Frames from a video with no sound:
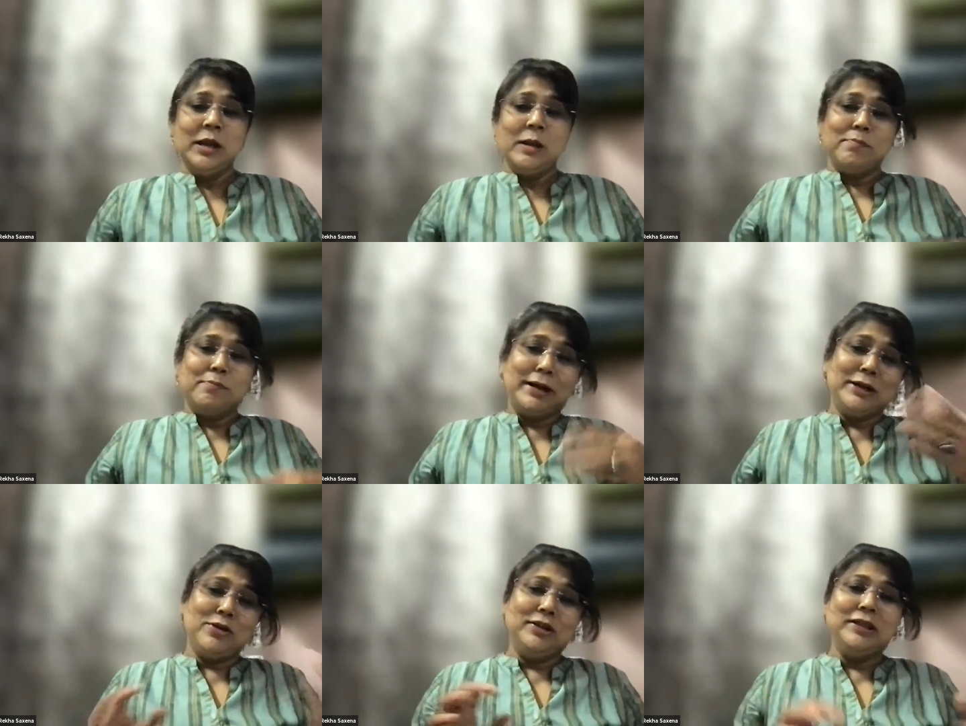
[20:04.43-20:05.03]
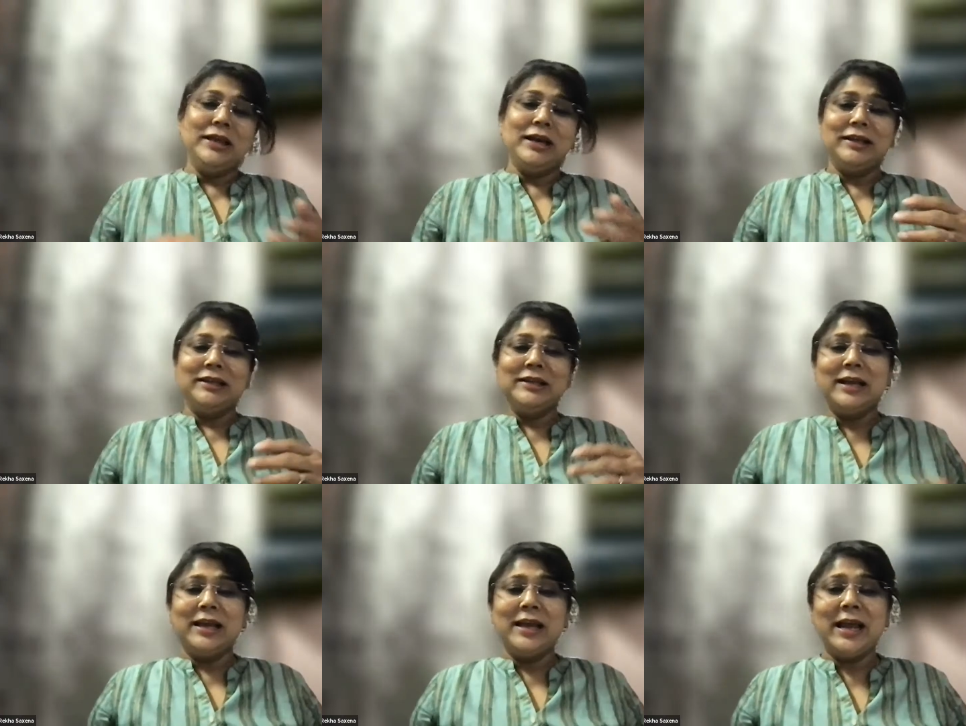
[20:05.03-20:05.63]
But on the
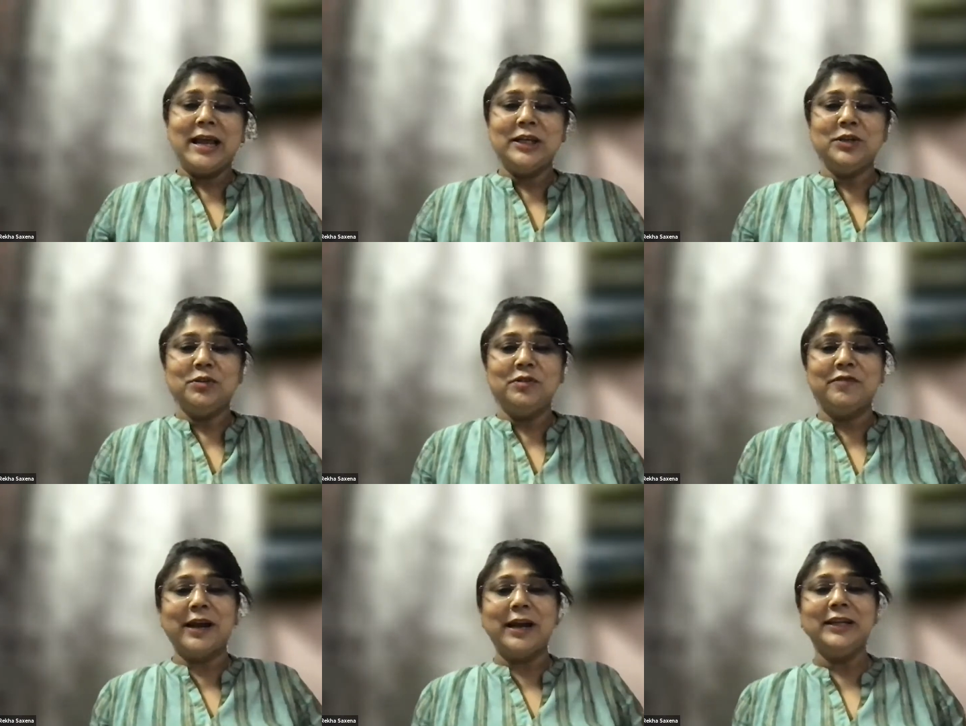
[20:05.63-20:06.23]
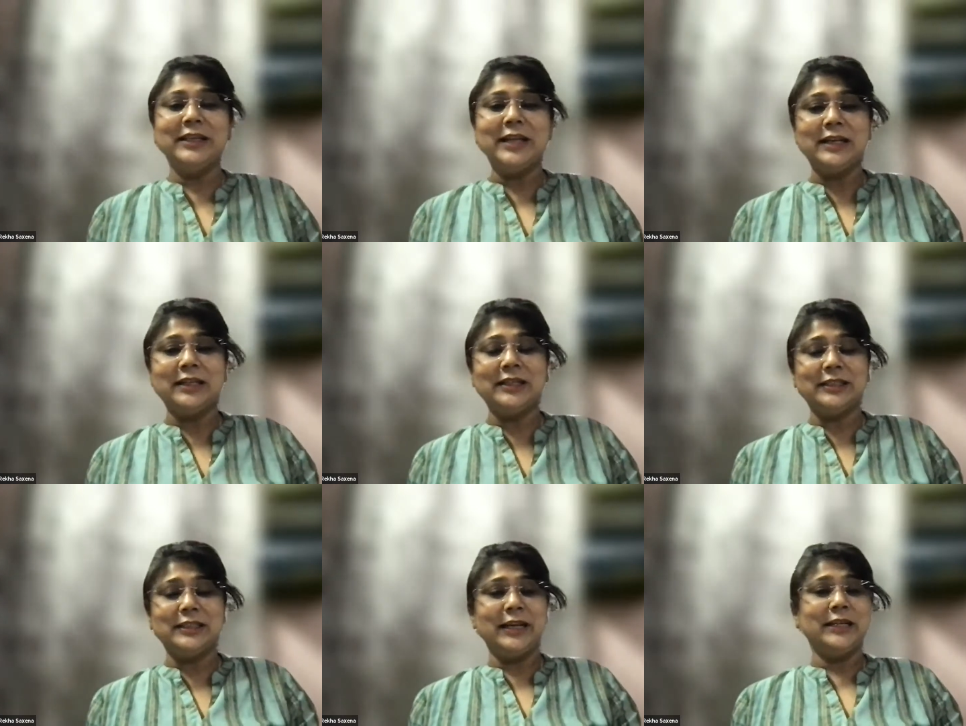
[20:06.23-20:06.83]
other hand, you will find that
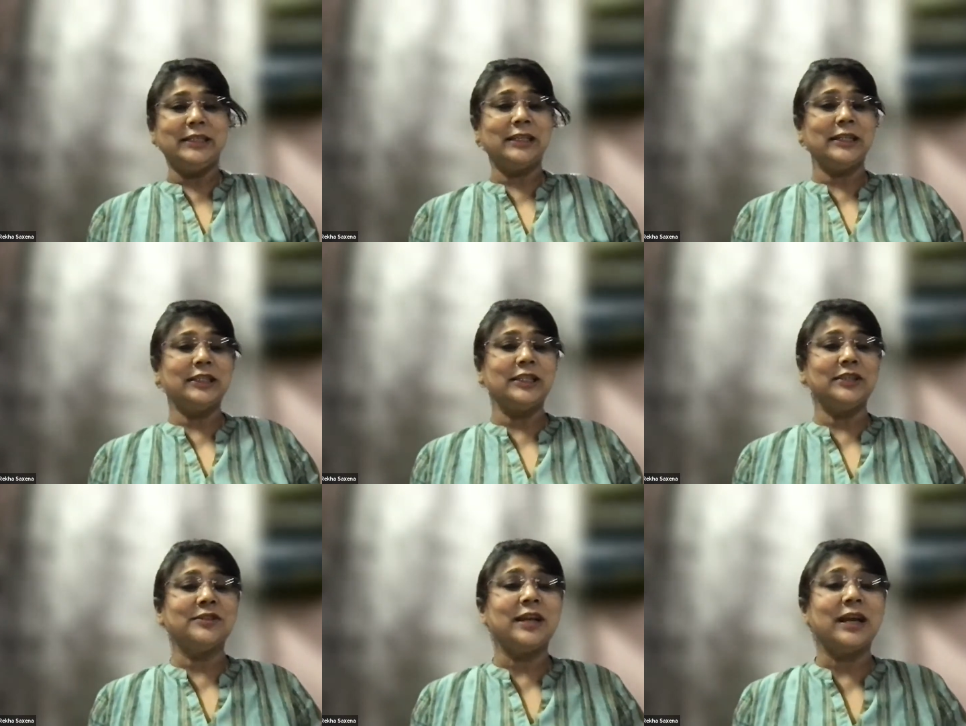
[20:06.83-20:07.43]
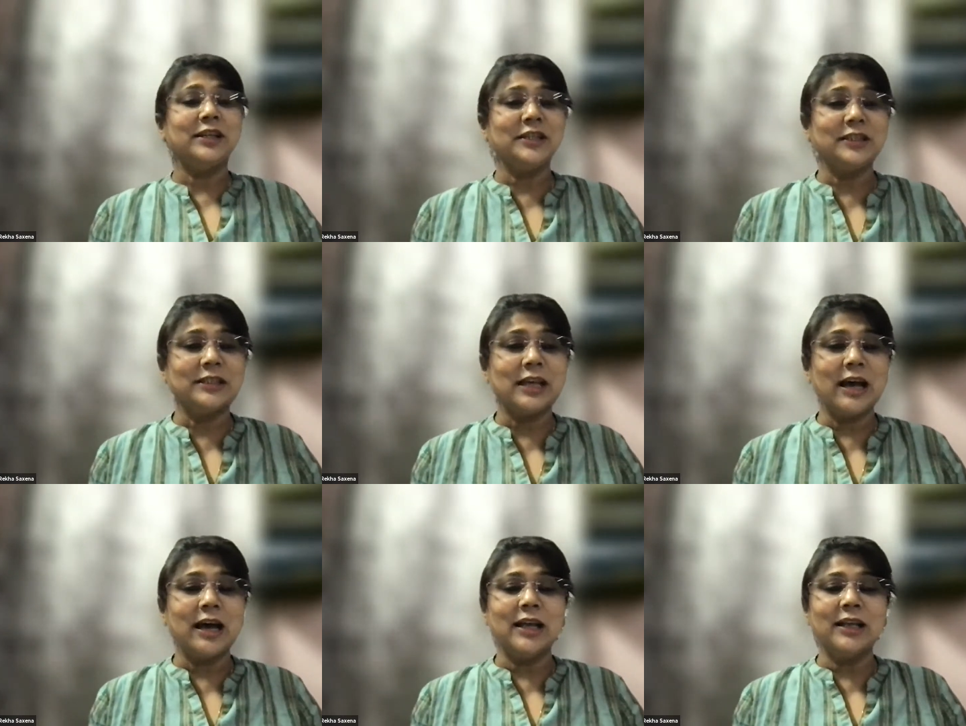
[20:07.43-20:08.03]
states such as
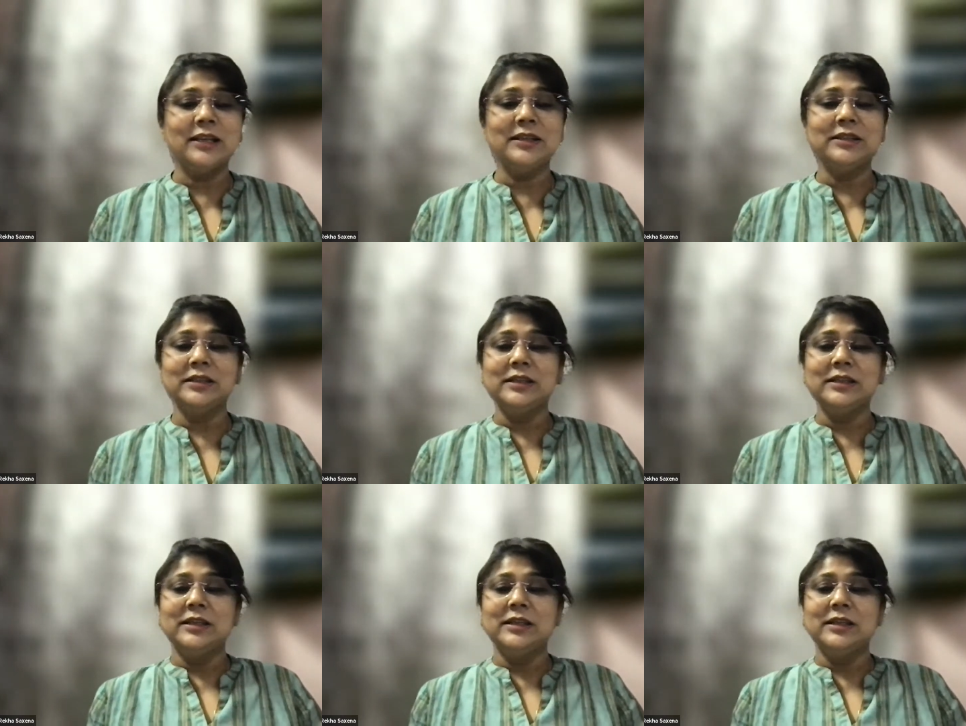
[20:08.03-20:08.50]
Rajasthan,